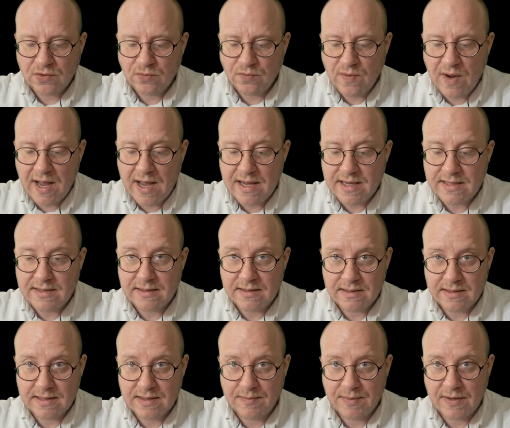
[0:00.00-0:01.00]

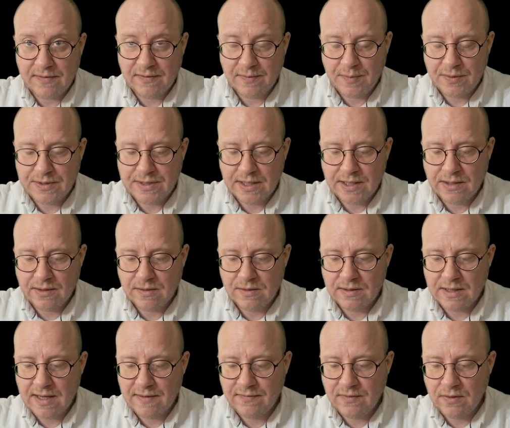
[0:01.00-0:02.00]
rises above a particular
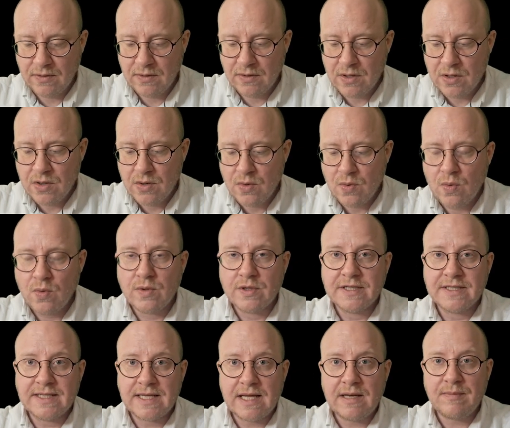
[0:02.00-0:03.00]
level or
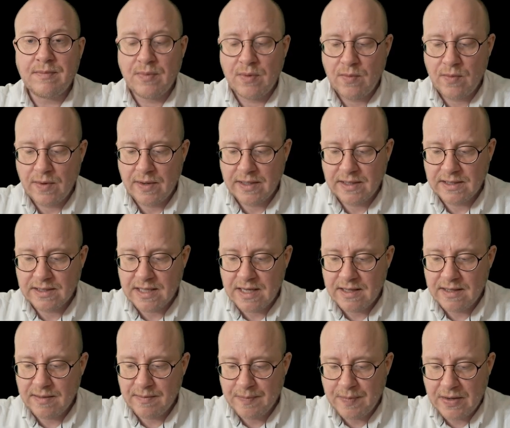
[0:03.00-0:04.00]
set point,
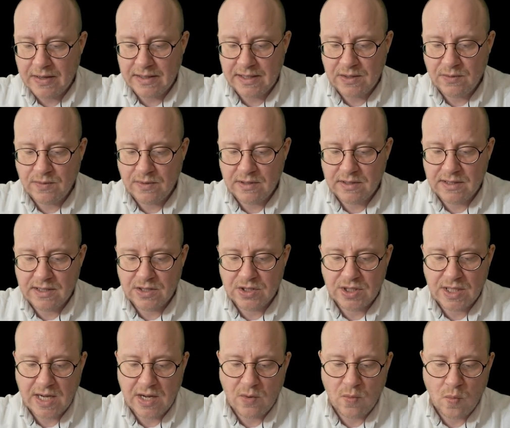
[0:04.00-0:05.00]
the body will
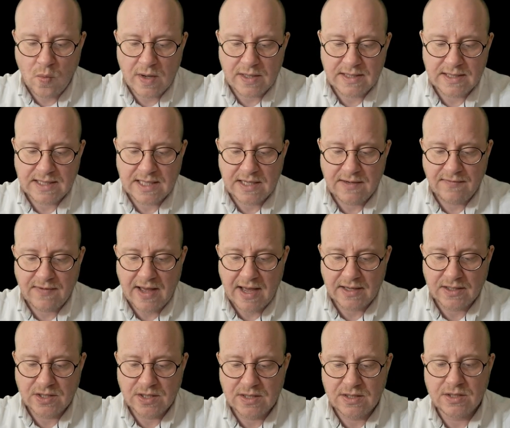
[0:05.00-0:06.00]
initiate one set of
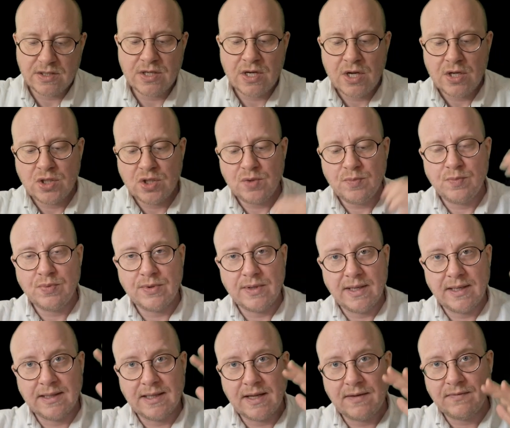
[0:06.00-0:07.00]
actions to
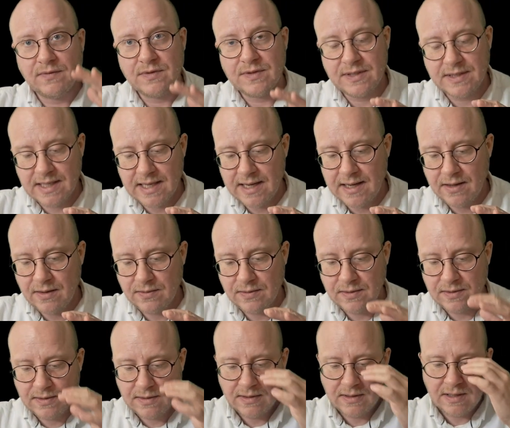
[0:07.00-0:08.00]
bring levels
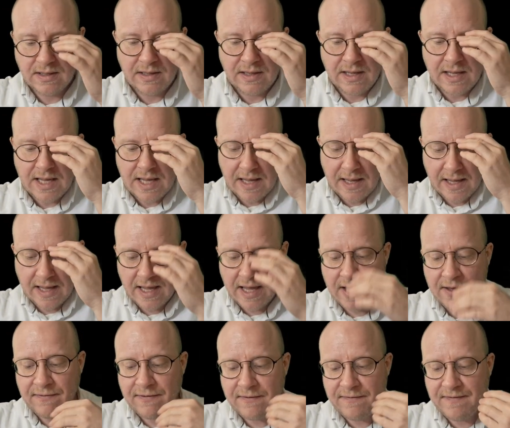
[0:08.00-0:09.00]
down.
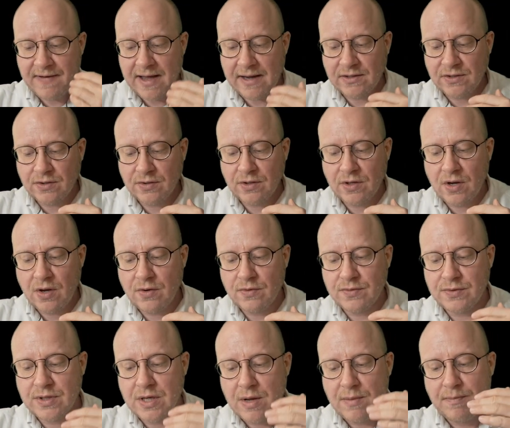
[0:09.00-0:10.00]
If a factor
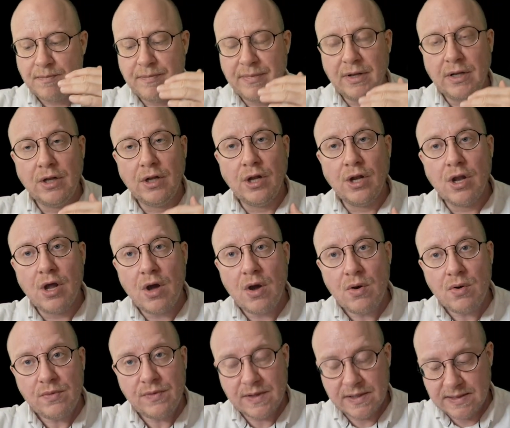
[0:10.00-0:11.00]
goes
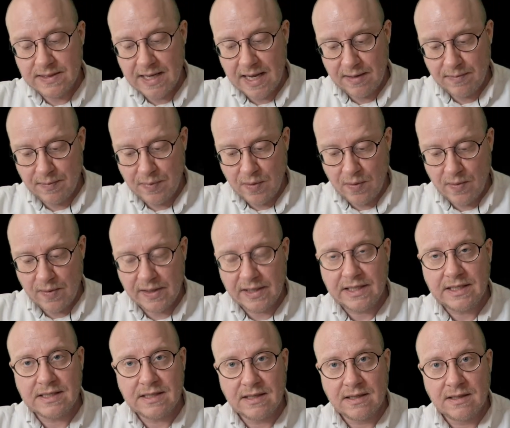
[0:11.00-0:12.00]
below the set
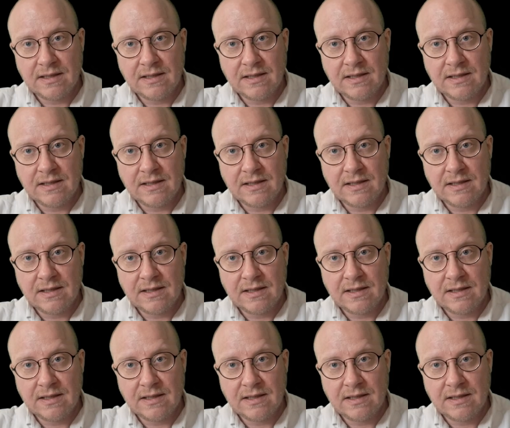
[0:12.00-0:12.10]
point,